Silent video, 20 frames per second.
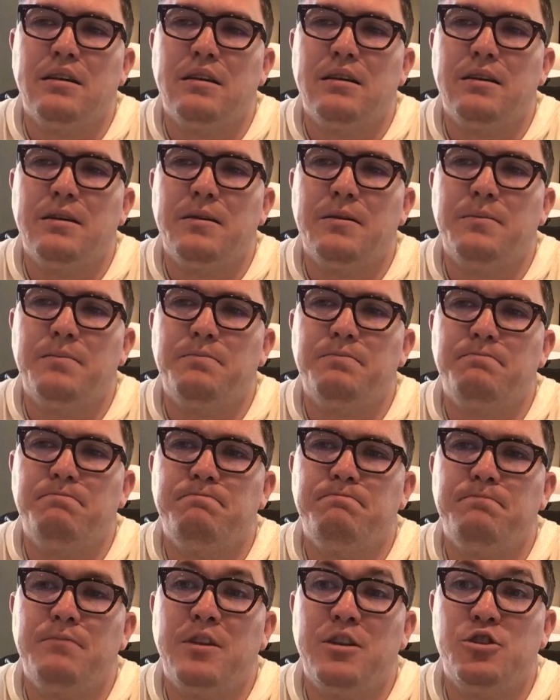um,
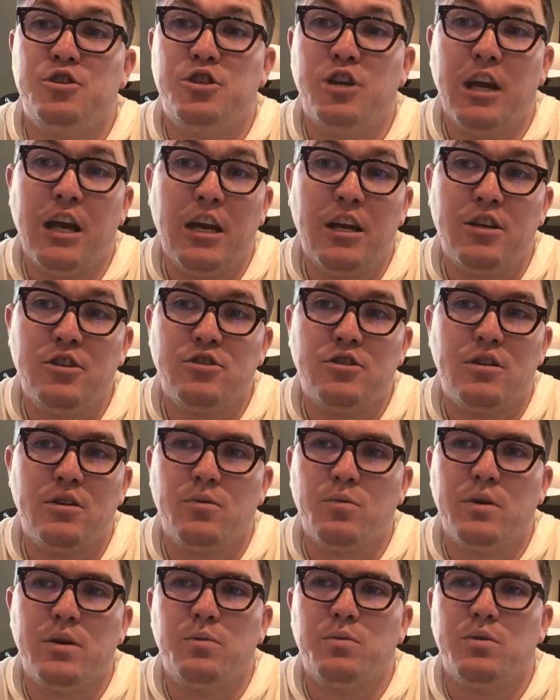the change that
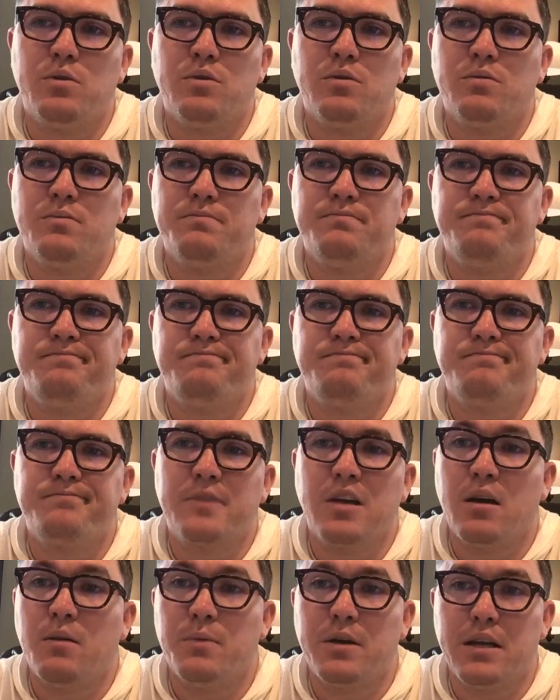we will
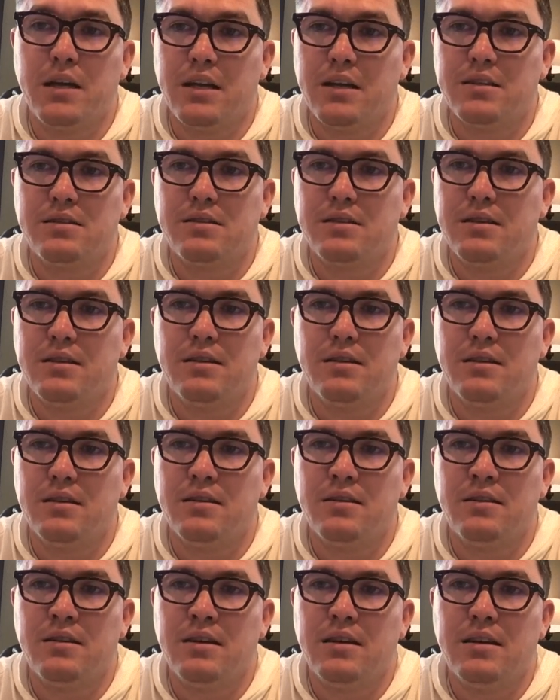come against in
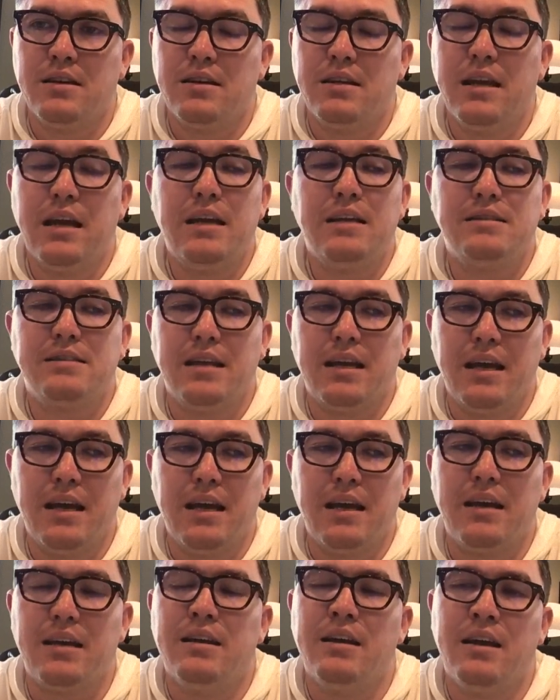the days
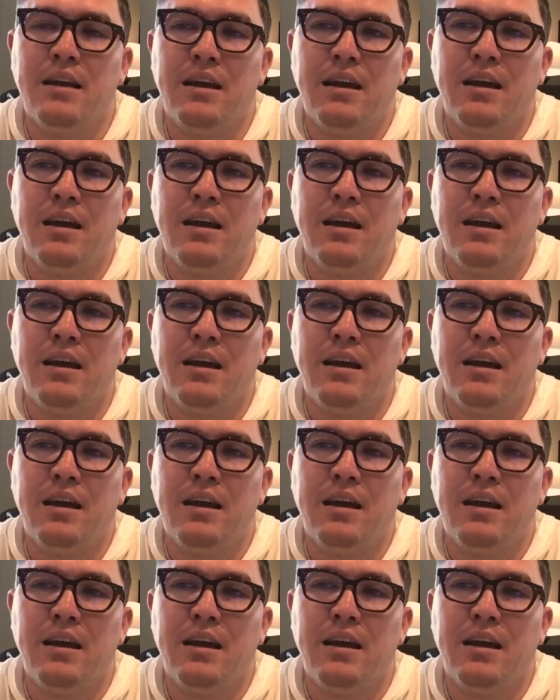ahead,